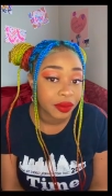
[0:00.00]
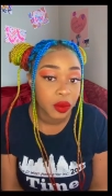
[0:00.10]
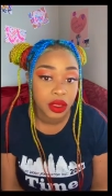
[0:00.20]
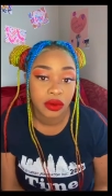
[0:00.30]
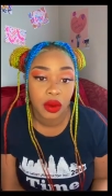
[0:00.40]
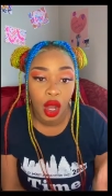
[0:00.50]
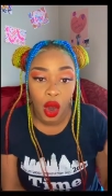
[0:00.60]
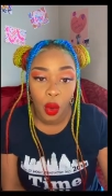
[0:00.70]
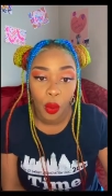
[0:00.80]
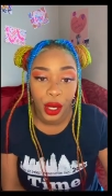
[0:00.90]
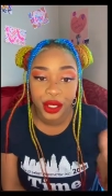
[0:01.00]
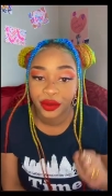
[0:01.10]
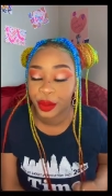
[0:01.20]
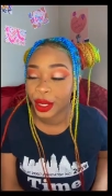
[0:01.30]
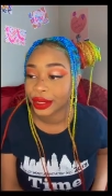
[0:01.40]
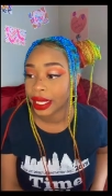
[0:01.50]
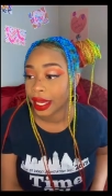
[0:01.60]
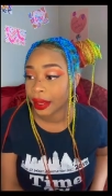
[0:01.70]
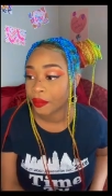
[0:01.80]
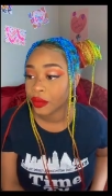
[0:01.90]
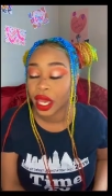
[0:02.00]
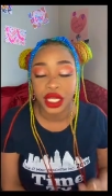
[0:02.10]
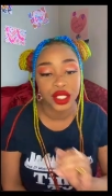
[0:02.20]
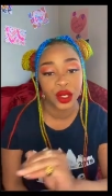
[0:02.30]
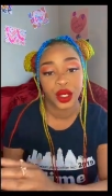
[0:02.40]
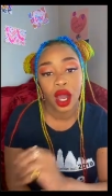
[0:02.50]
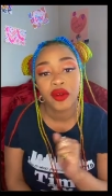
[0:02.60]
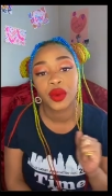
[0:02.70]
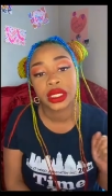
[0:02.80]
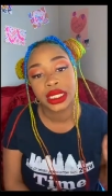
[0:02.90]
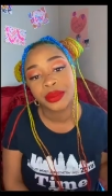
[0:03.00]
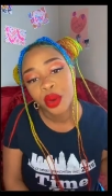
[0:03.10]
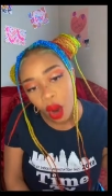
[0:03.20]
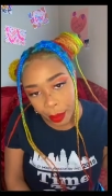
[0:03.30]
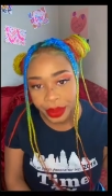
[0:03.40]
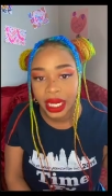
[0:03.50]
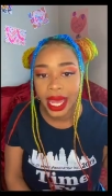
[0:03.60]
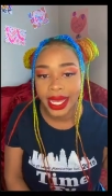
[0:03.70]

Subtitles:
It was a wonderful birthday. And it started off with these popping